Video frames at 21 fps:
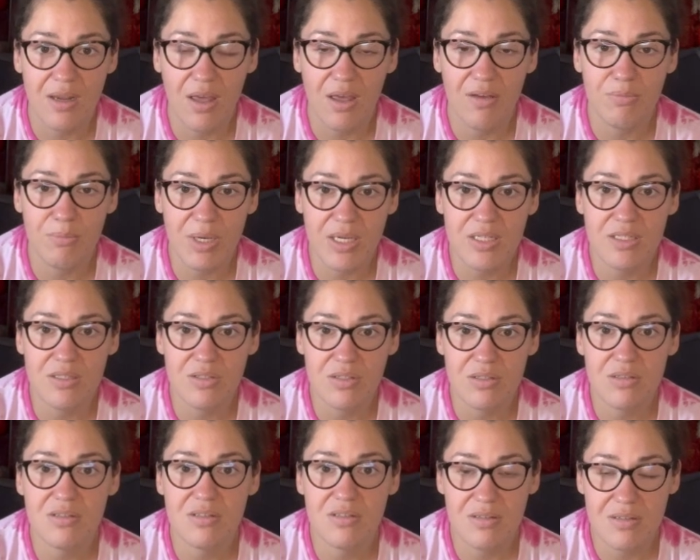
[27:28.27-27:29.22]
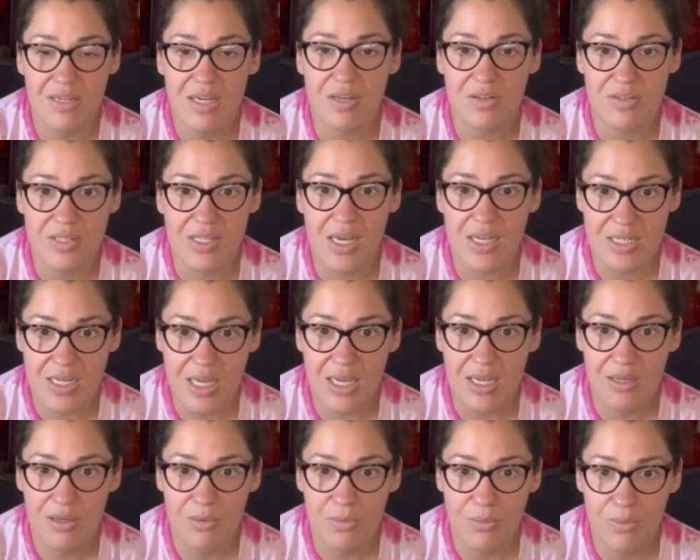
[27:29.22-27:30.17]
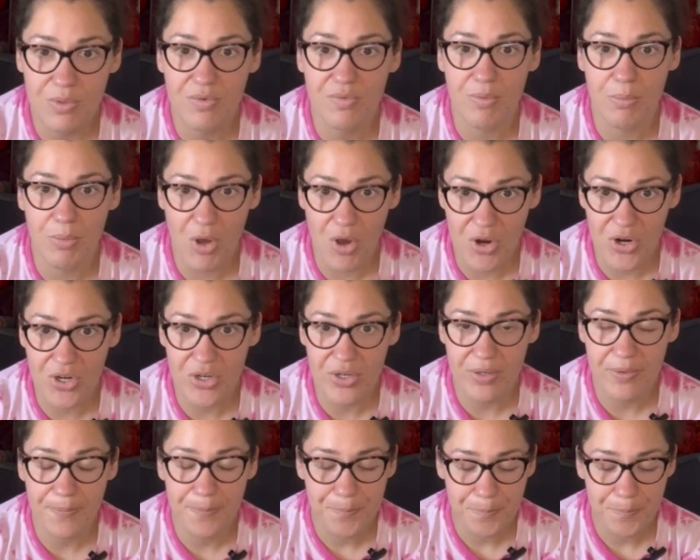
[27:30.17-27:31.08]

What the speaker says: of my sales that day were from card.